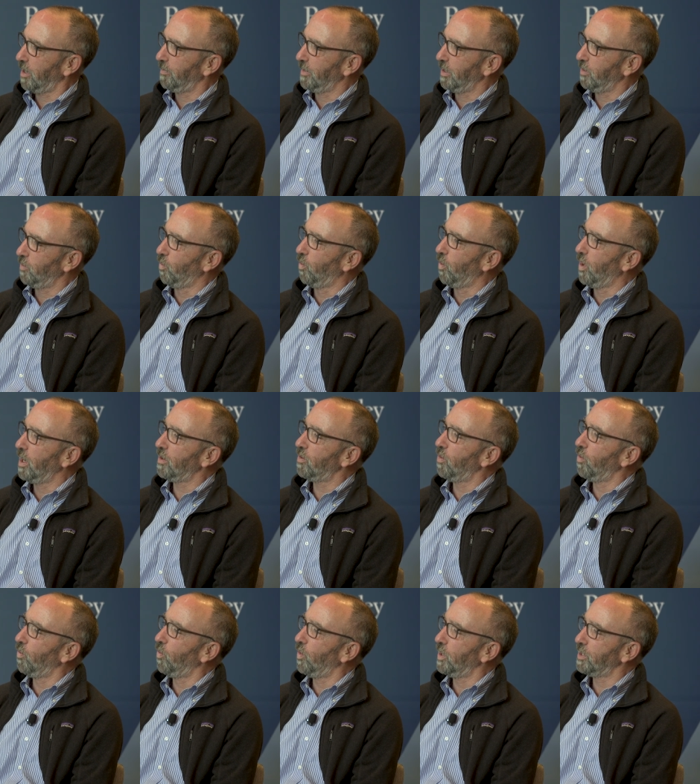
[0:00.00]
I mean, mm. what
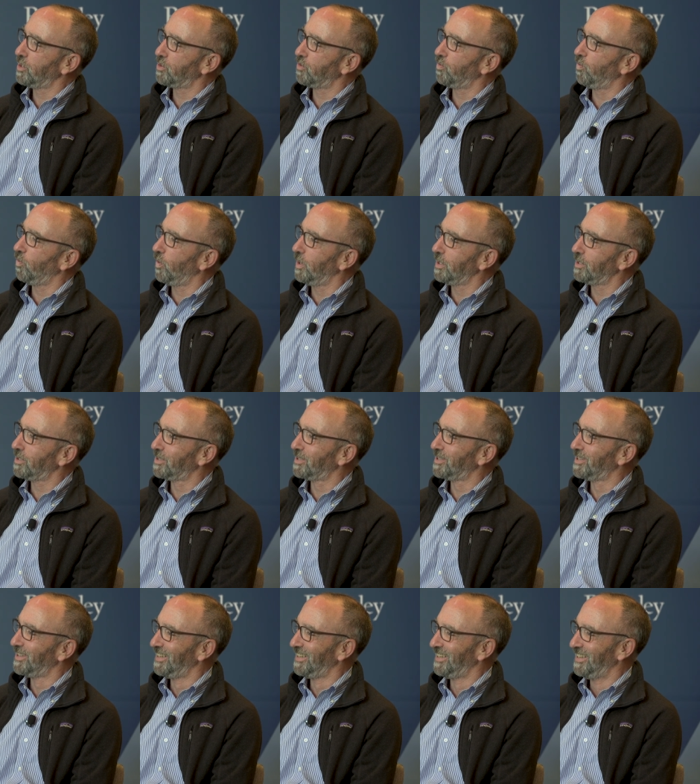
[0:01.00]
what's what's